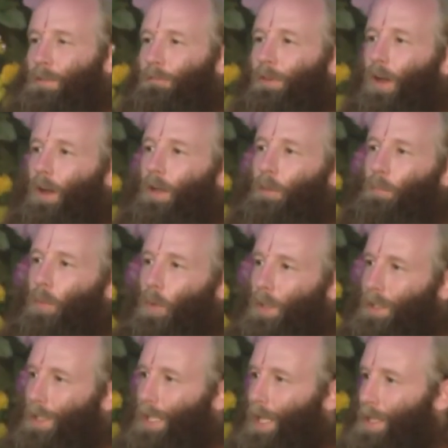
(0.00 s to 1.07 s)
a very
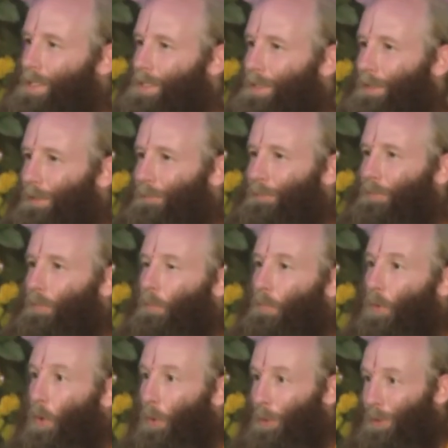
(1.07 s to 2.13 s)
important lesson of
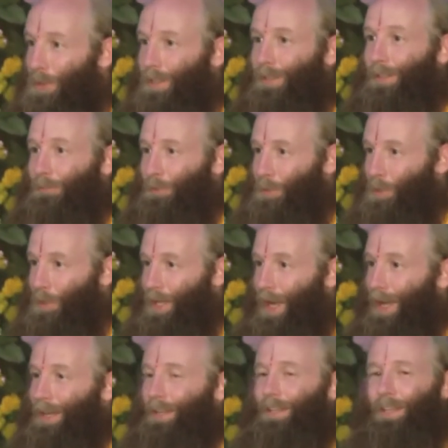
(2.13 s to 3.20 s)
both. If you look
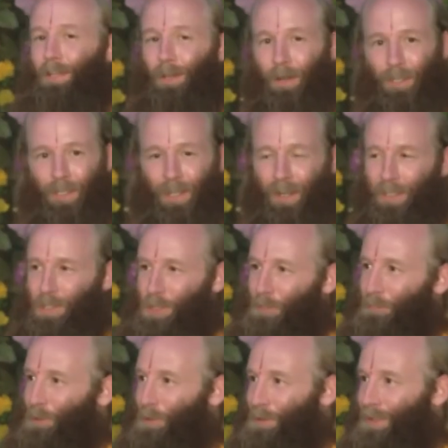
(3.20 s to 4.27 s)
at
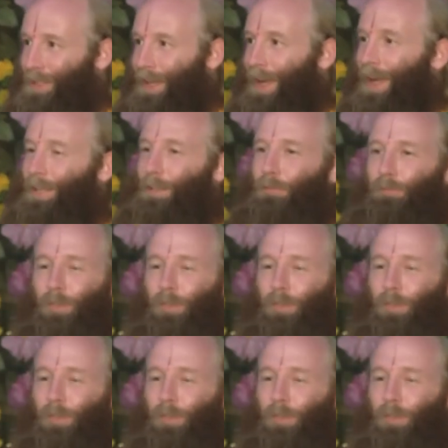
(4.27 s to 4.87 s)
Hiranyakashipu and if